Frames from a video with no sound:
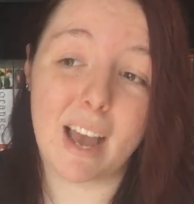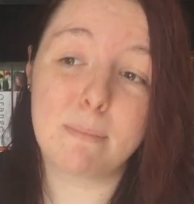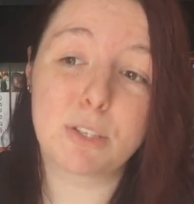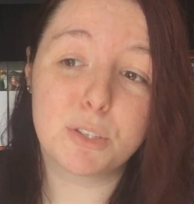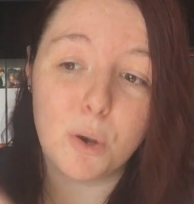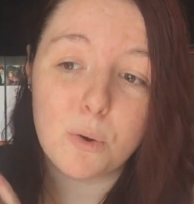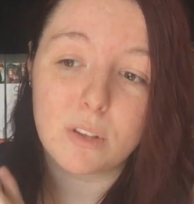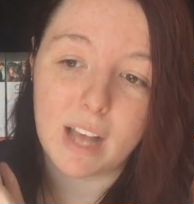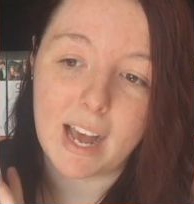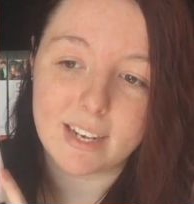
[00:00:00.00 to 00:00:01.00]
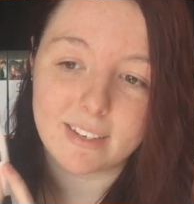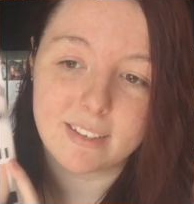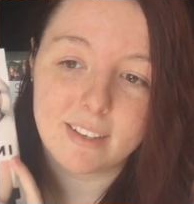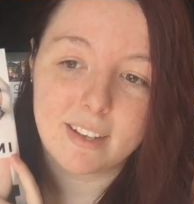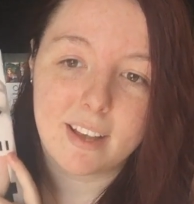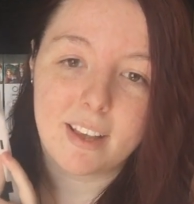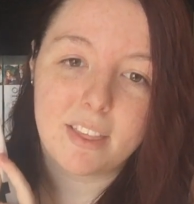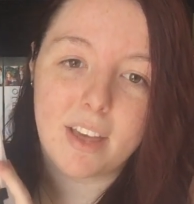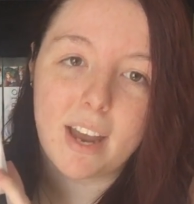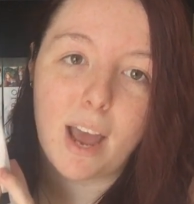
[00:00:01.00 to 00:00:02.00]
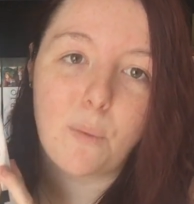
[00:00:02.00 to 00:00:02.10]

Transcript: I'm so glad that